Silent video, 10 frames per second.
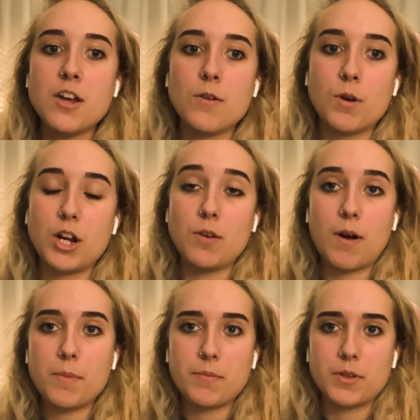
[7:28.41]
where you
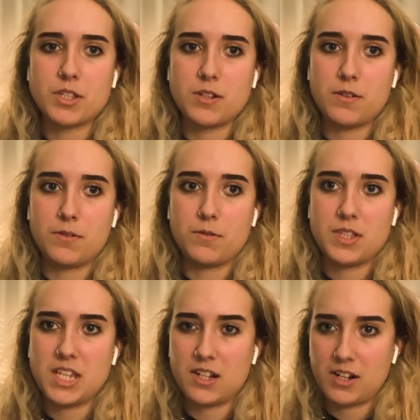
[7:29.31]
want people to
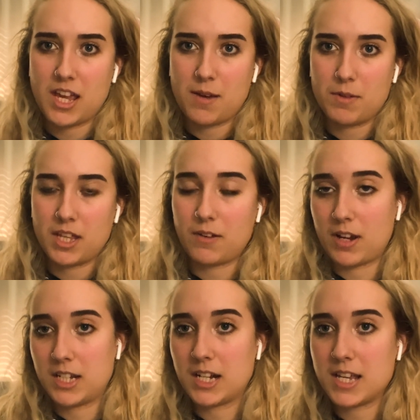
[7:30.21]
see their name and like
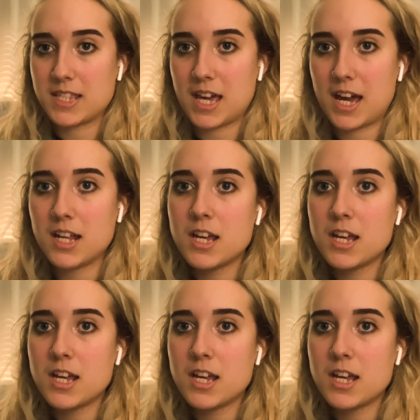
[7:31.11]
recognize that.